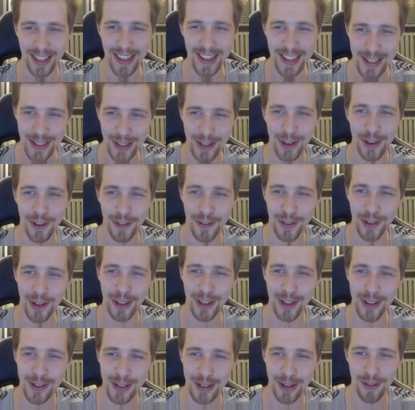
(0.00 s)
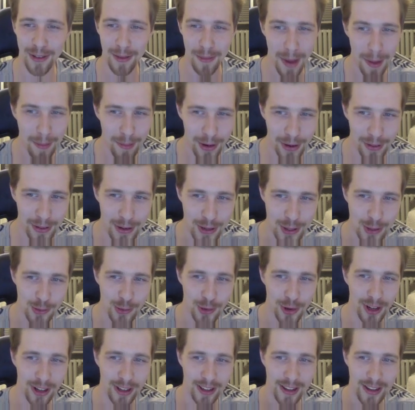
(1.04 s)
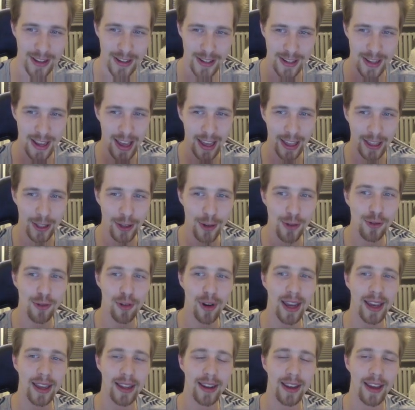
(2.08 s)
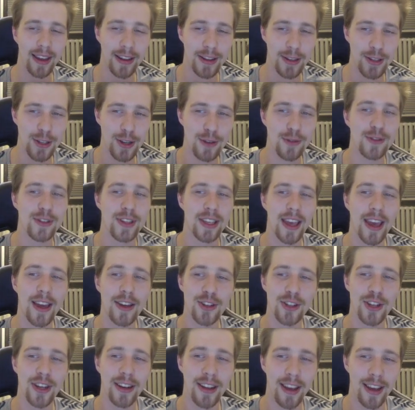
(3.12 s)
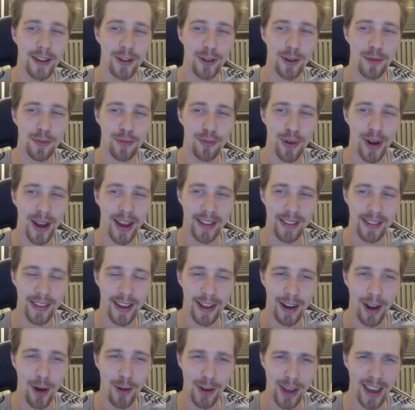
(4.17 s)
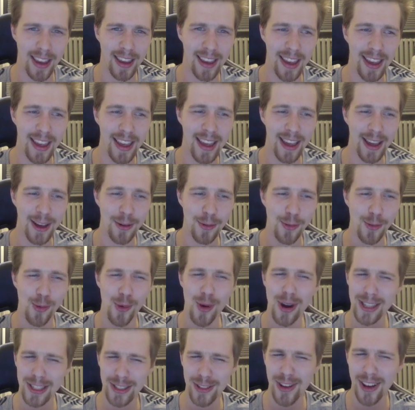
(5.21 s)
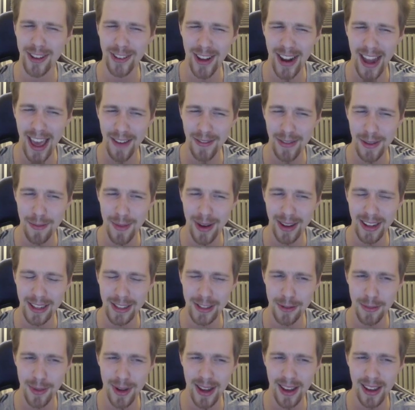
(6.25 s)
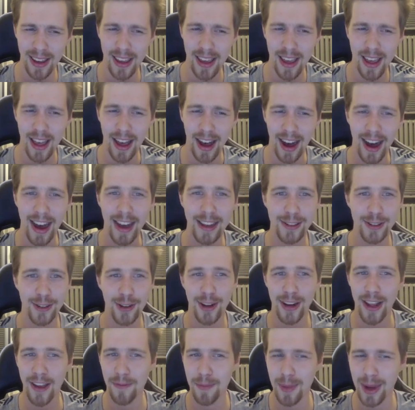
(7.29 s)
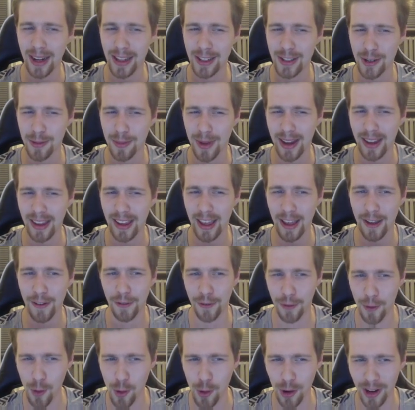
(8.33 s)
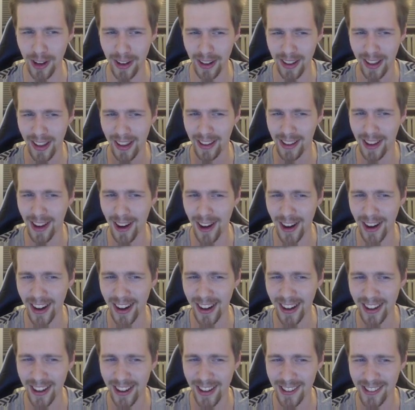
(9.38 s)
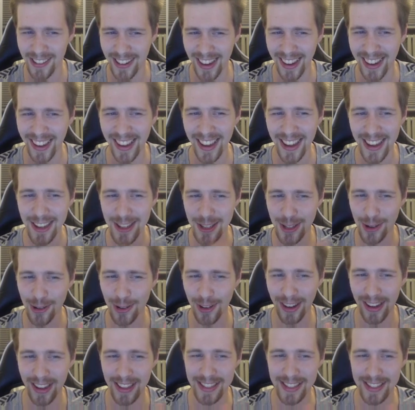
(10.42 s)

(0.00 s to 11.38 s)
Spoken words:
easier for you to remember this word because you create an association in your brain that, okay, what do I not have the money to buy? I do not have money to buy a Ford, a car. Okay, so